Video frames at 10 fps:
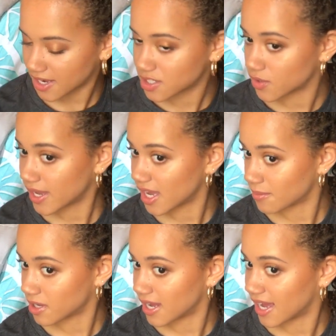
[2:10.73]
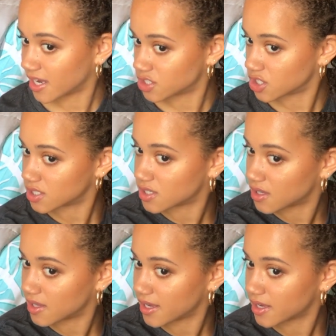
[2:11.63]
so I am gonna add just
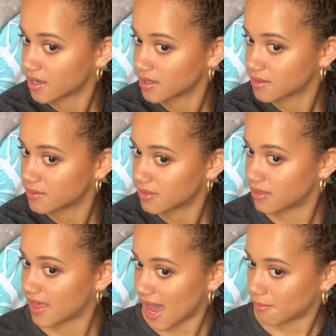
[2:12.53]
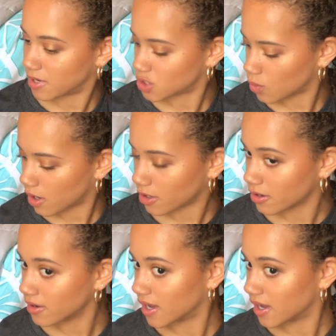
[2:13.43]
like that much water.